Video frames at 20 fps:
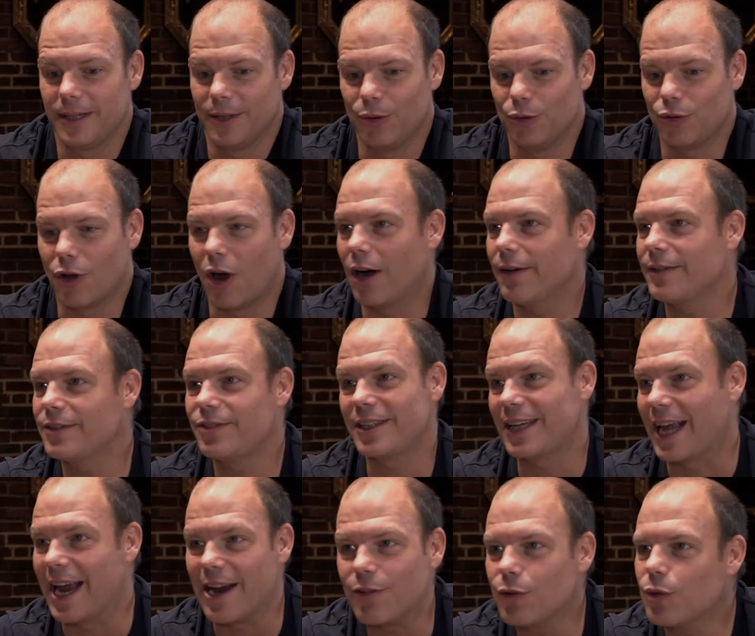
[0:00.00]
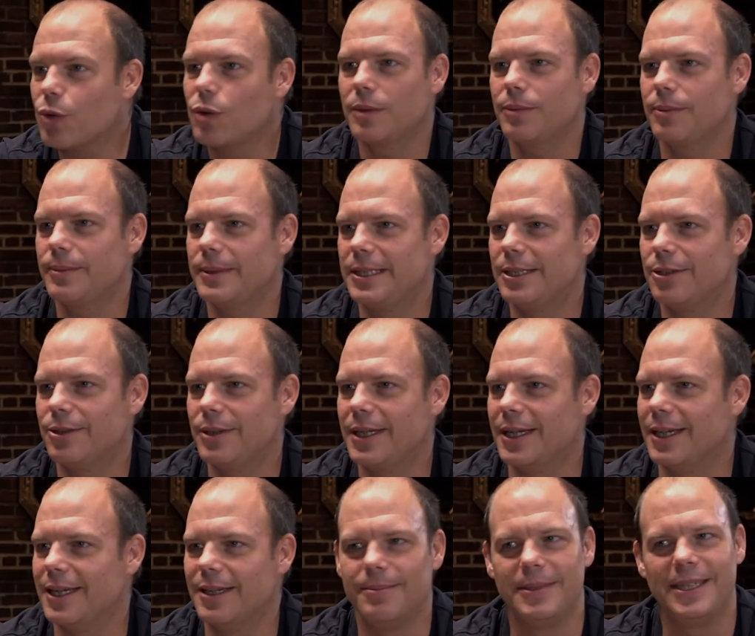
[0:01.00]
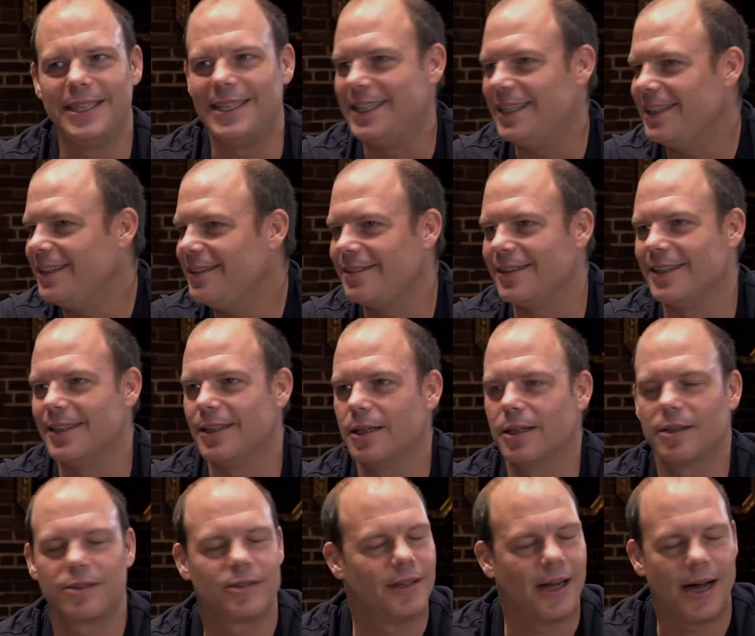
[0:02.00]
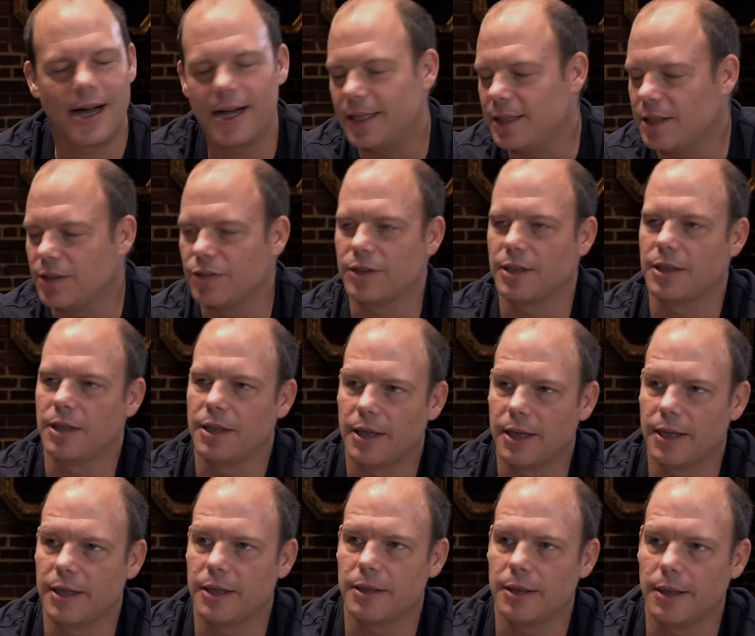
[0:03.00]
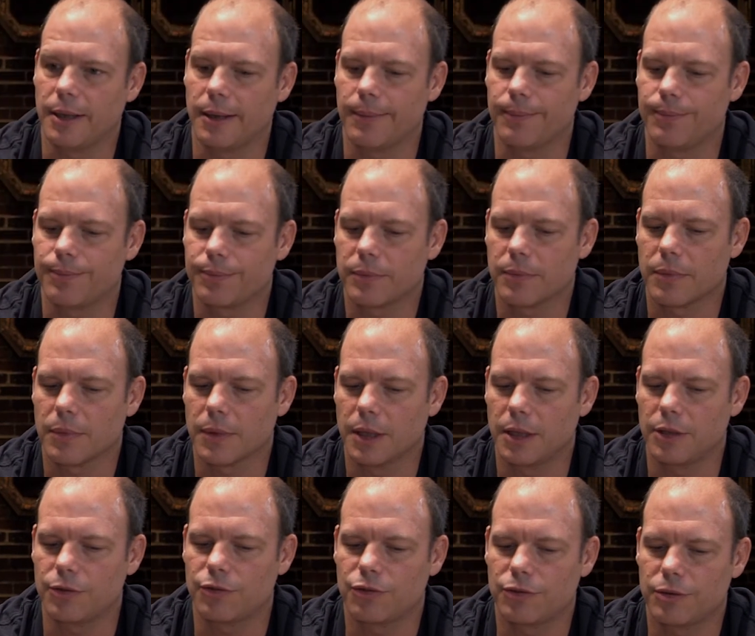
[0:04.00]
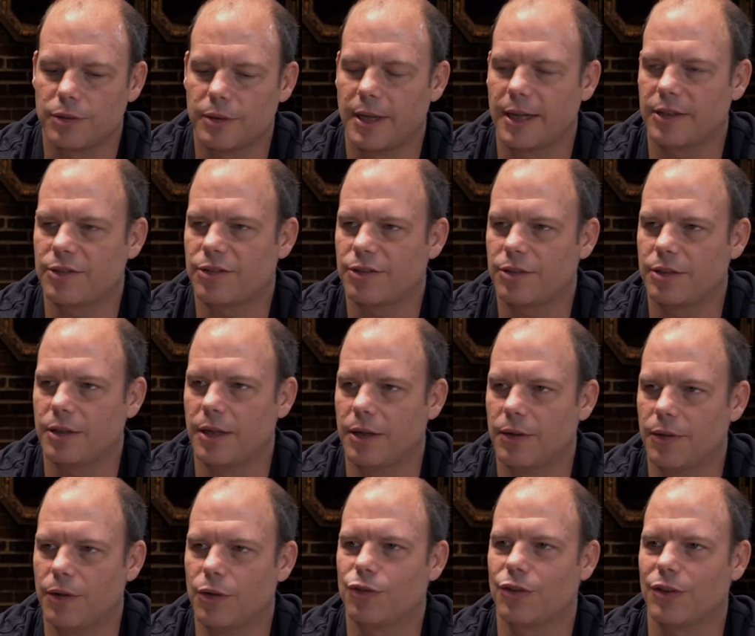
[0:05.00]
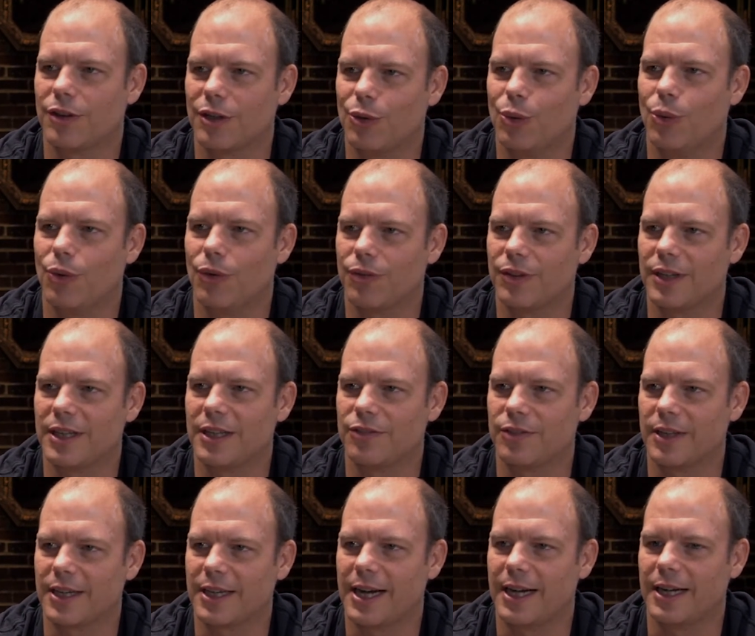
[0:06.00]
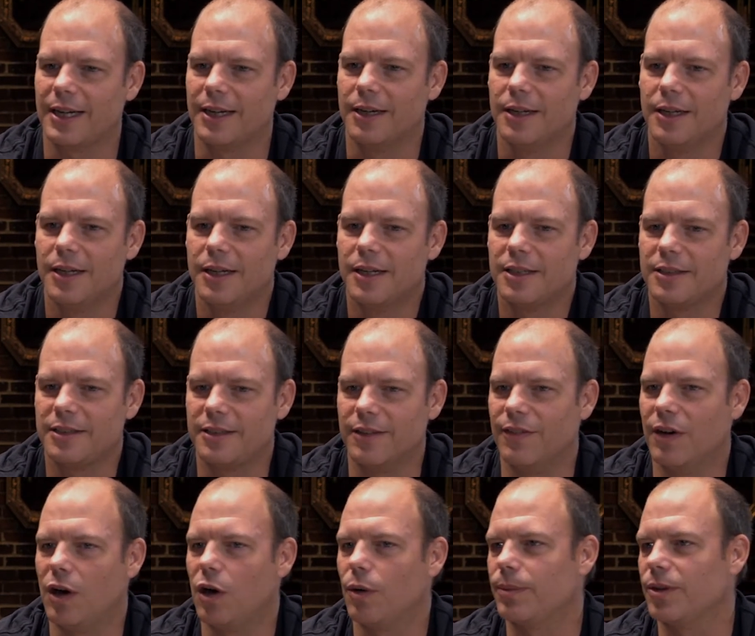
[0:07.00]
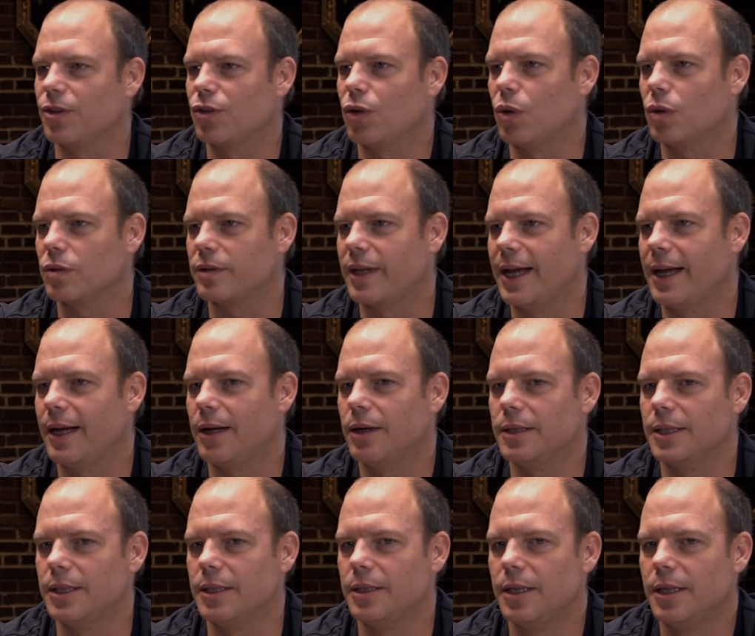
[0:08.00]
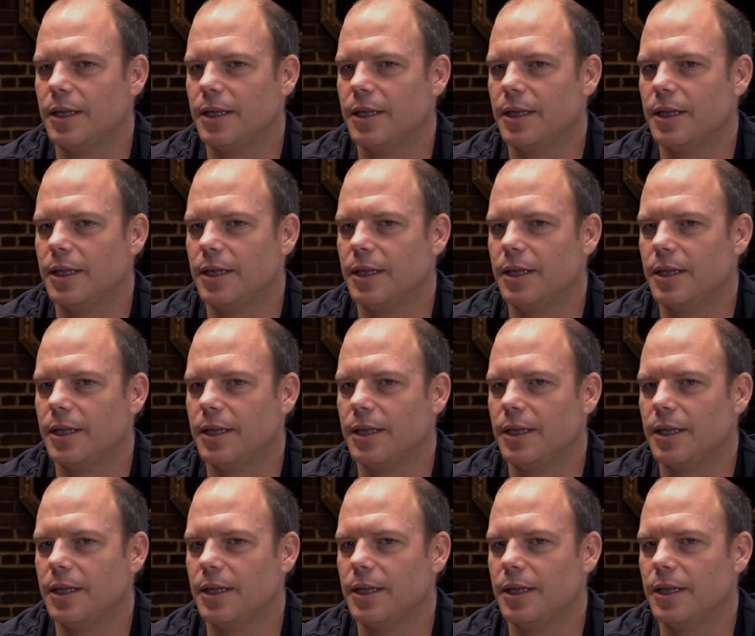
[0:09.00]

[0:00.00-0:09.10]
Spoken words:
was harvesting, everyone would be doing it. It'd be easy. It's not easy, and those are the cool things that kind of develop this whole town